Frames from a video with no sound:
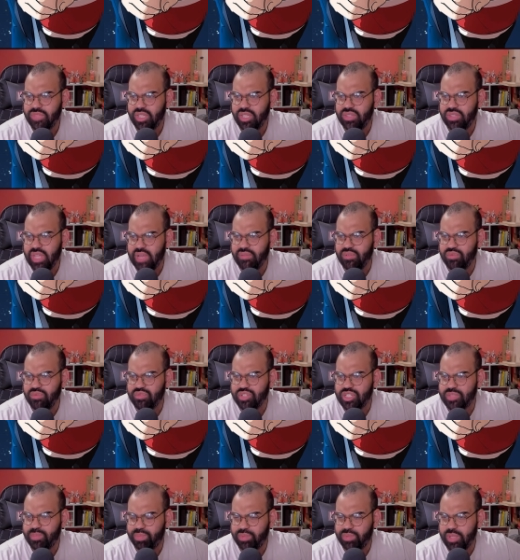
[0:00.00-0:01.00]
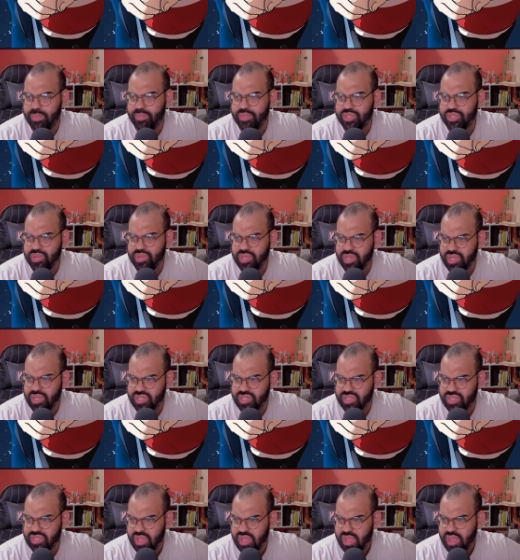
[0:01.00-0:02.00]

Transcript: The devil was split between us.